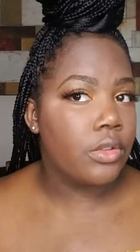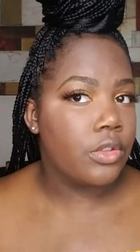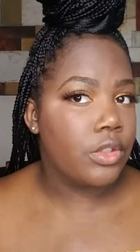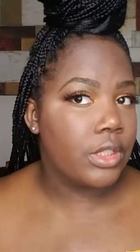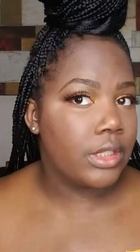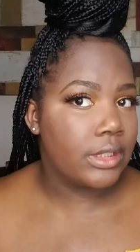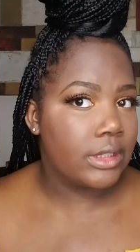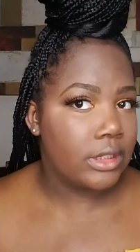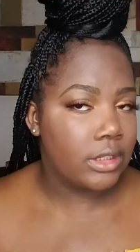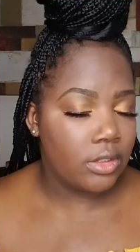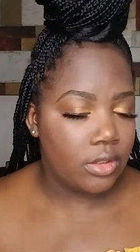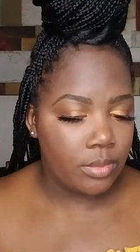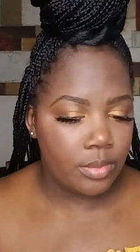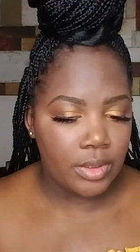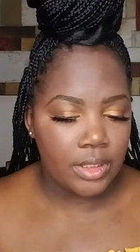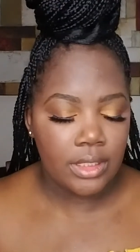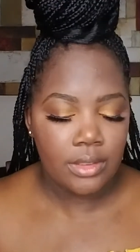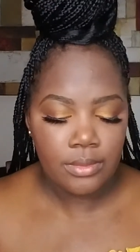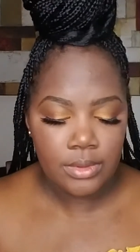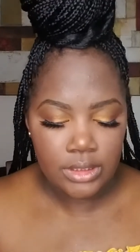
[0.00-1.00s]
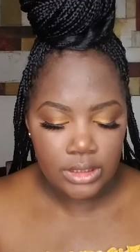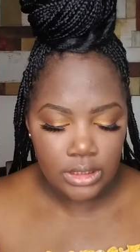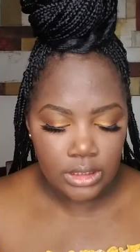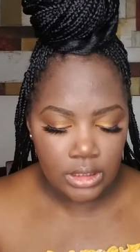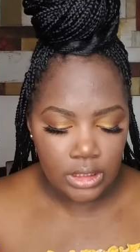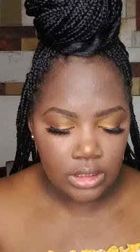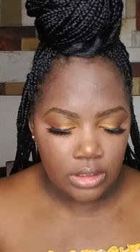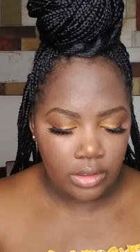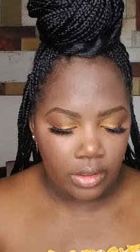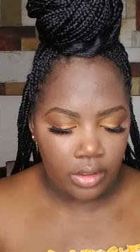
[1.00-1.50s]
Just a little bit. It was
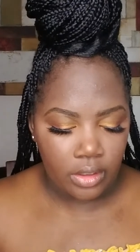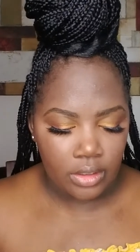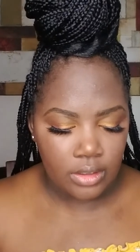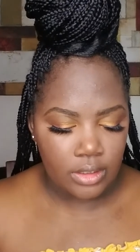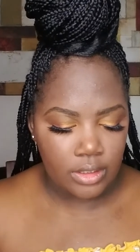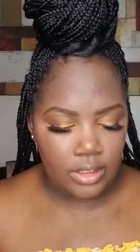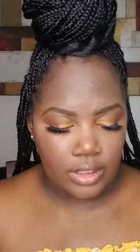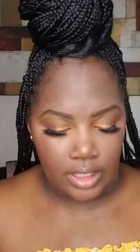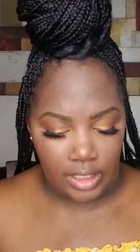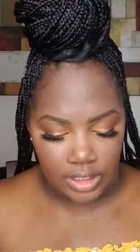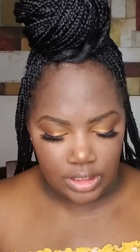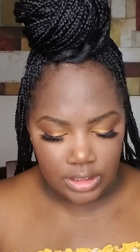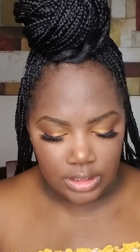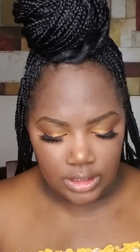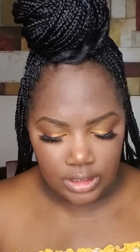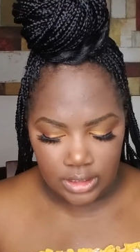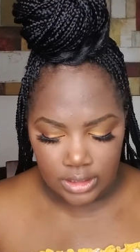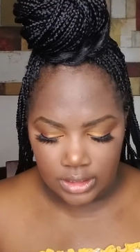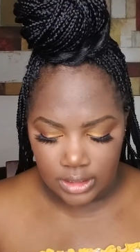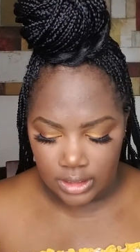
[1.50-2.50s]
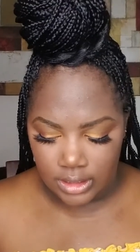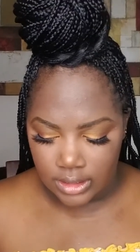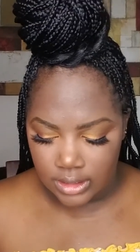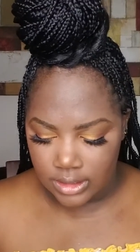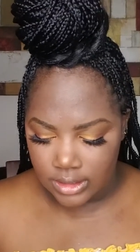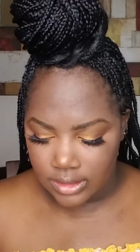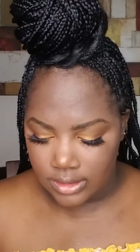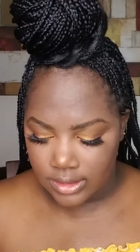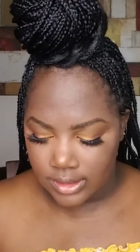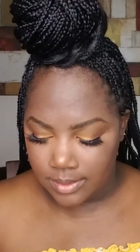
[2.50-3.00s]
looking darker than it actually
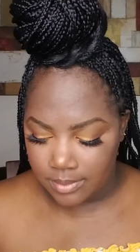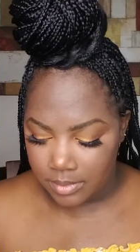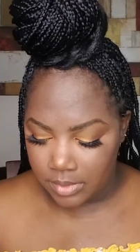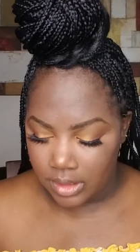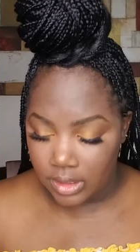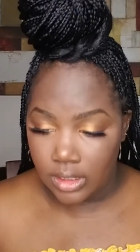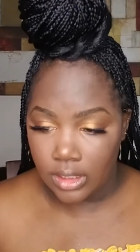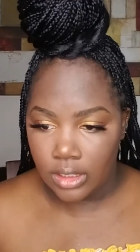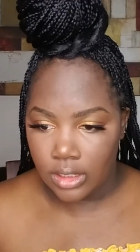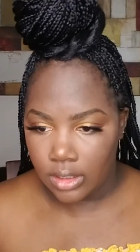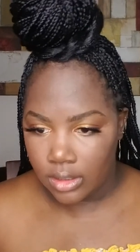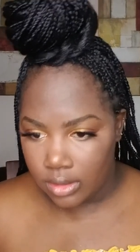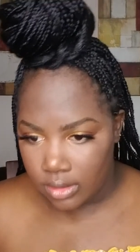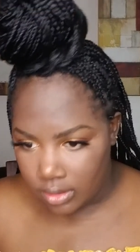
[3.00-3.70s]
does to me.